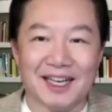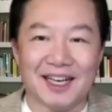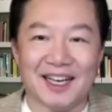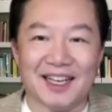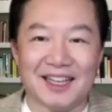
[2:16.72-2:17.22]

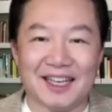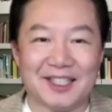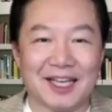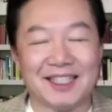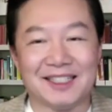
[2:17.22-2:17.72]
Like
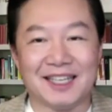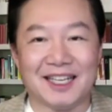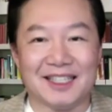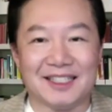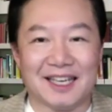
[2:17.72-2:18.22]
Dennis said,
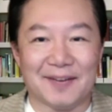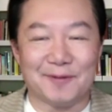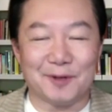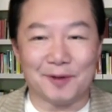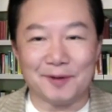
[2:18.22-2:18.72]
for
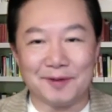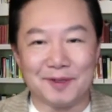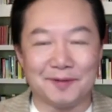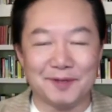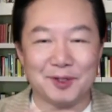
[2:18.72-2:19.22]
those of
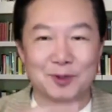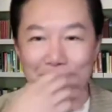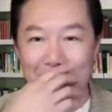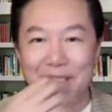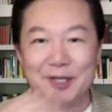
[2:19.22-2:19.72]
you who
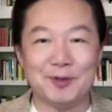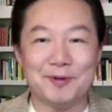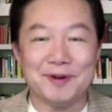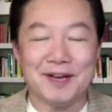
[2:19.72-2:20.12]
are new,